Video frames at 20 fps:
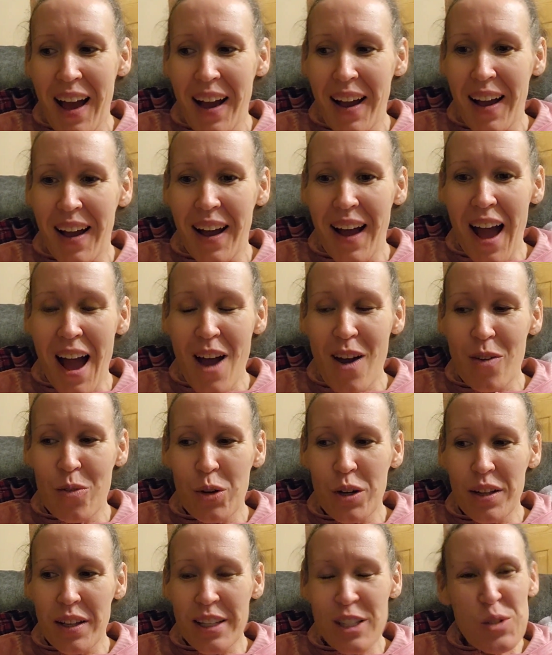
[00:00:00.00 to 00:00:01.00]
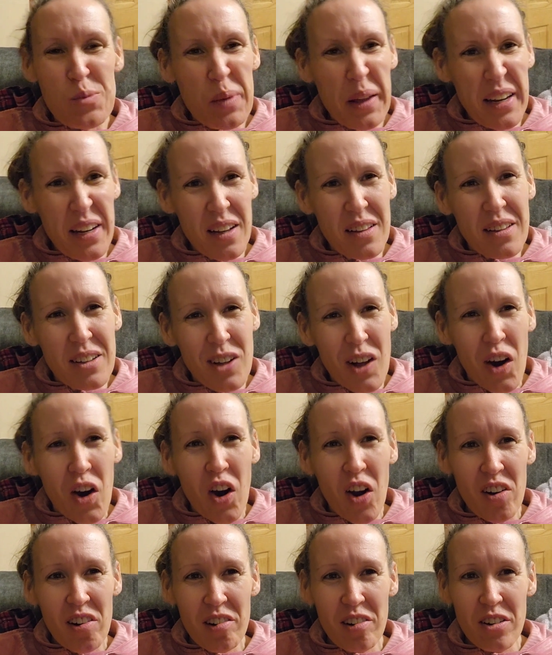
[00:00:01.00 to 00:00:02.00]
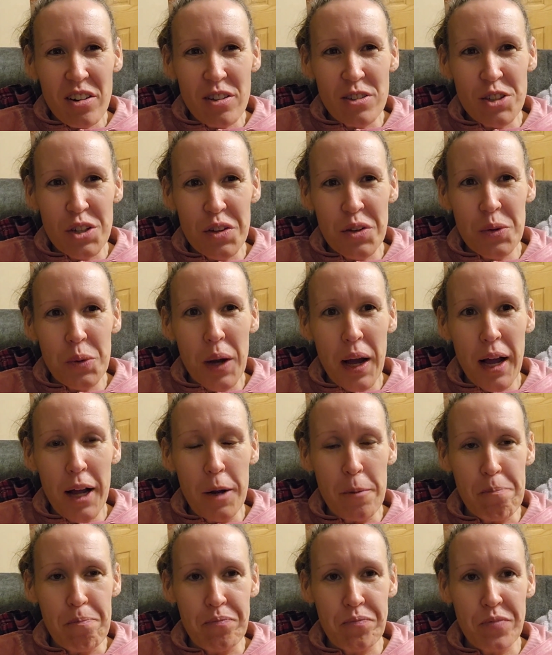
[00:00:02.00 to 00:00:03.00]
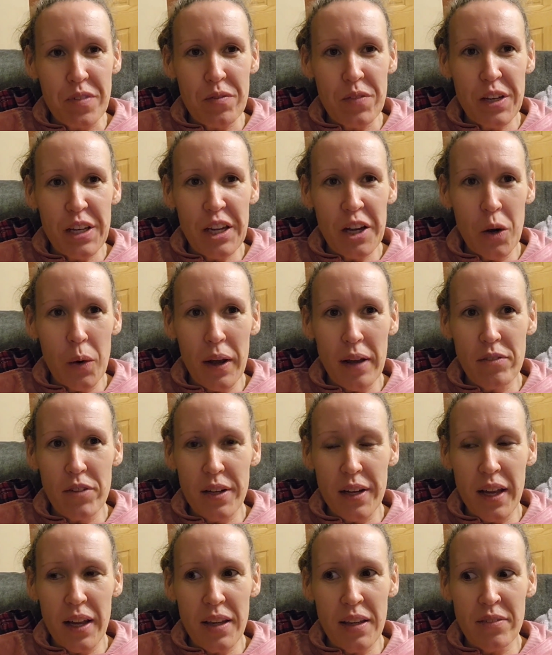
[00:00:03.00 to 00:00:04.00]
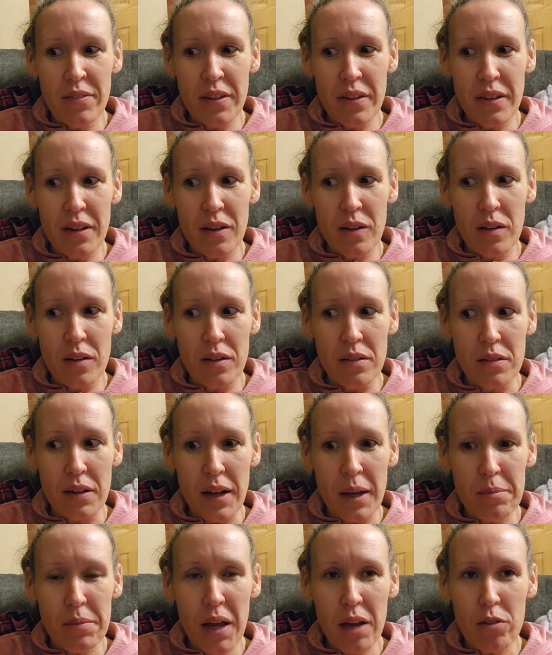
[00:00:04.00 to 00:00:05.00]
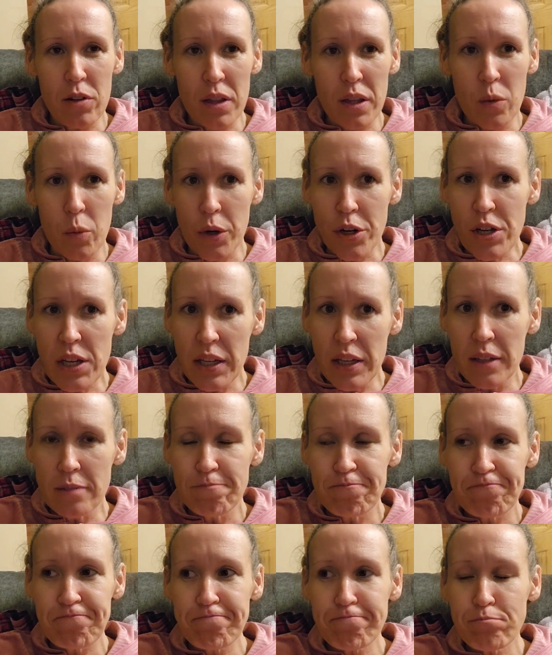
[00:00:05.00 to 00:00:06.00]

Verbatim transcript: Uh, I will, it's been a little harder to um, video every day, even though I'm not really working.